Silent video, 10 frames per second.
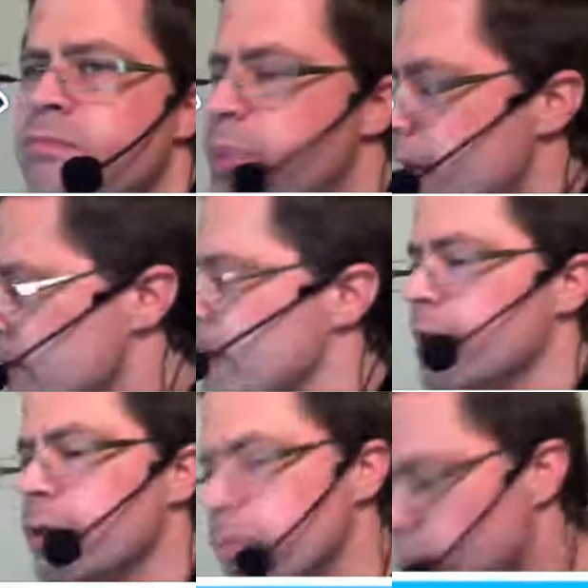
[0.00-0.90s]

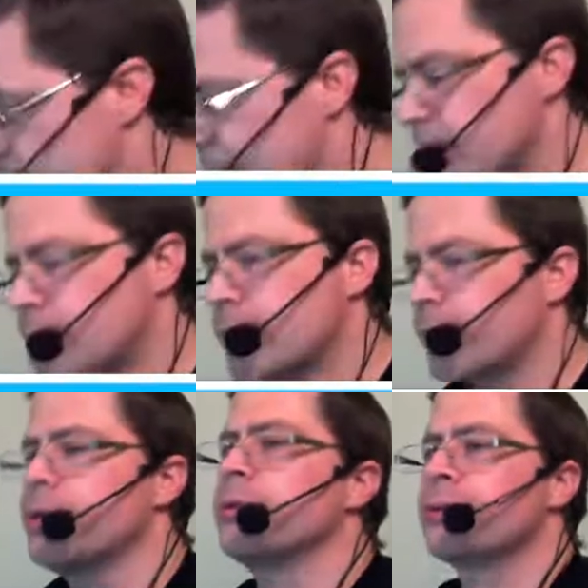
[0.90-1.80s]
period. That's
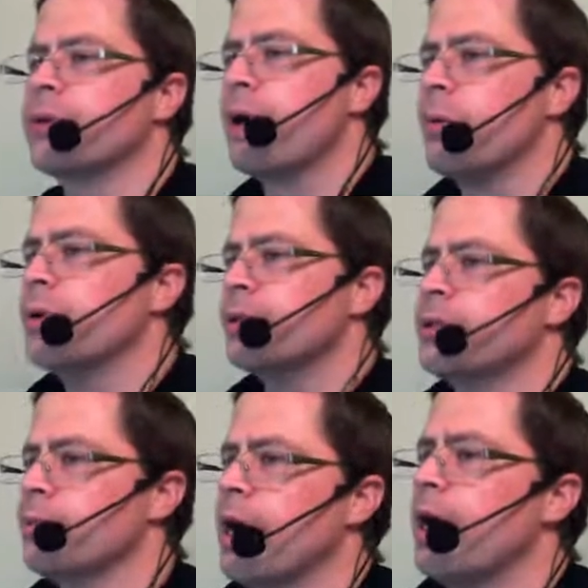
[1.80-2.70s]
the coaster I want
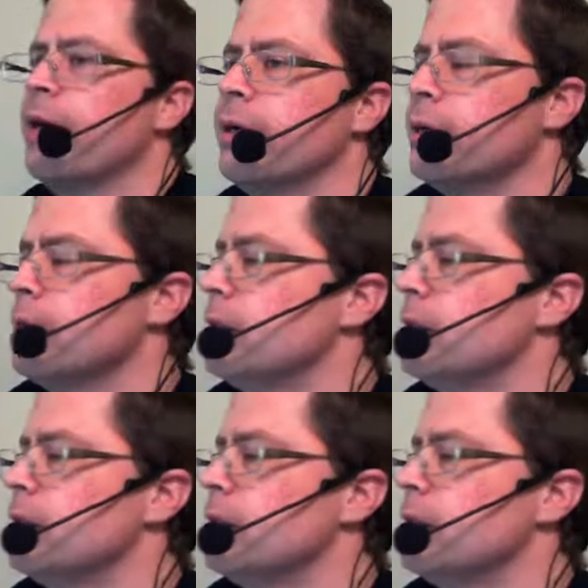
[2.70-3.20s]
to ride.